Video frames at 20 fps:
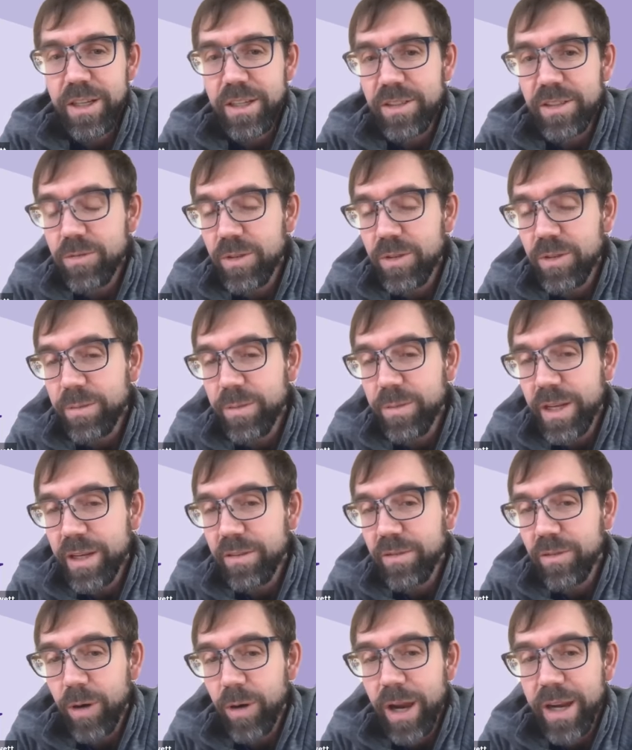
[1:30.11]
and has really made a
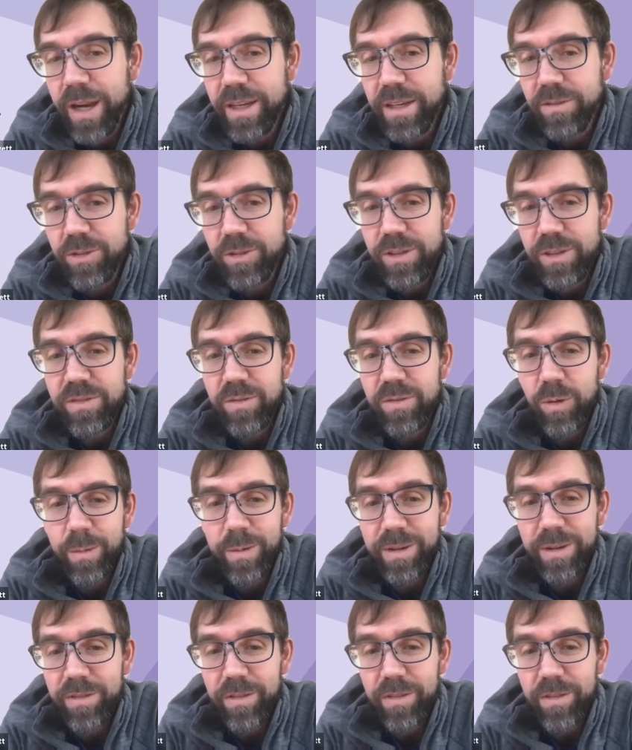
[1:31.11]
variety of
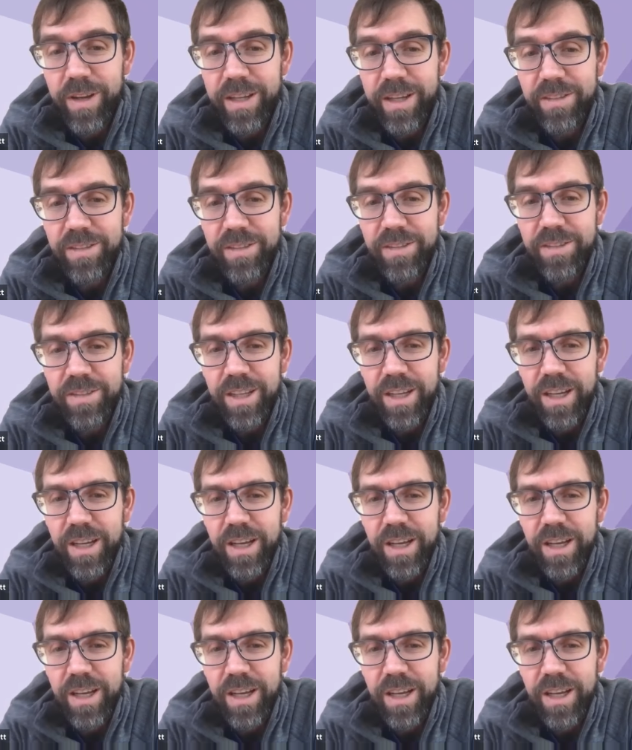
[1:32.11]
transformative advances,